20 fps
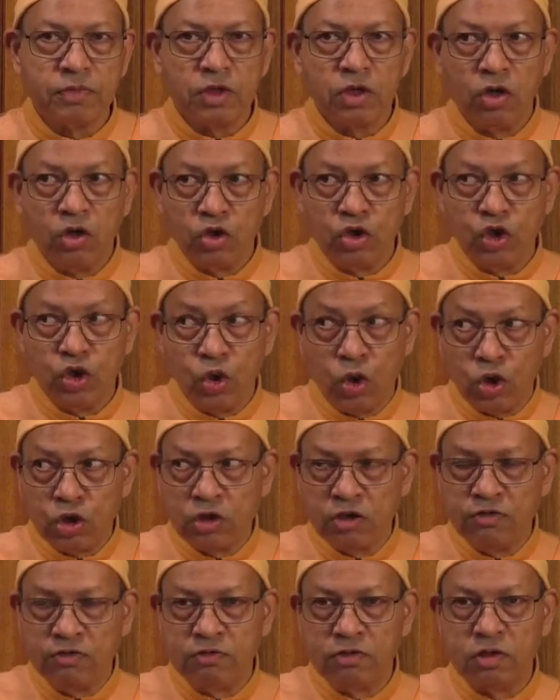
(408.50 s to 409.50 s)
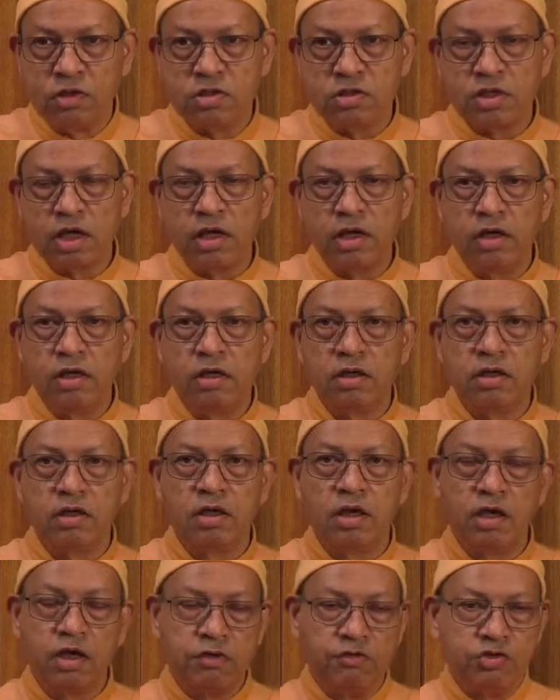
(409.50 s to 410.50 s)
on the northern side.
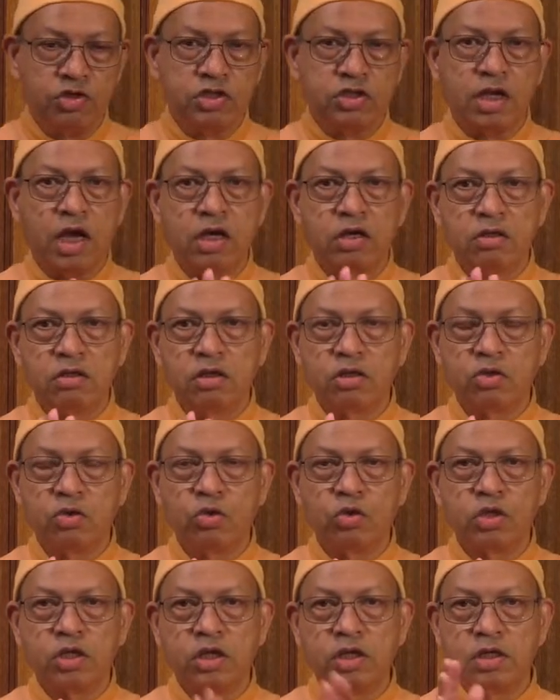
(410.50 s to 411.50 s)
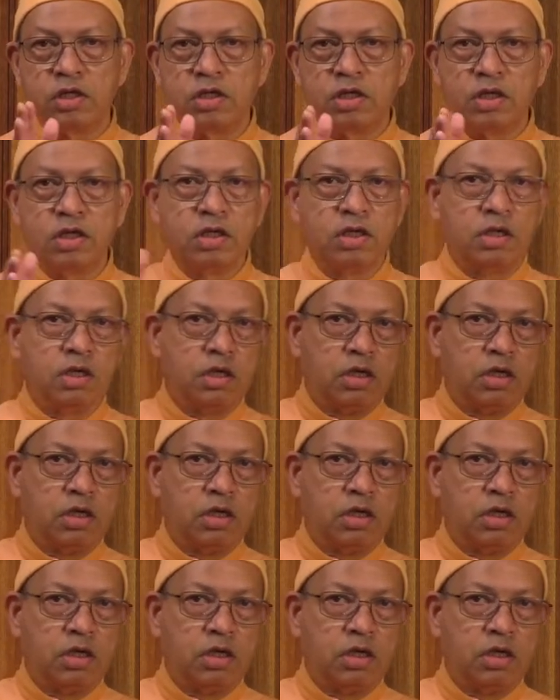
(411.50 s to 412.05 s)
Like if you stand on the courtyard there,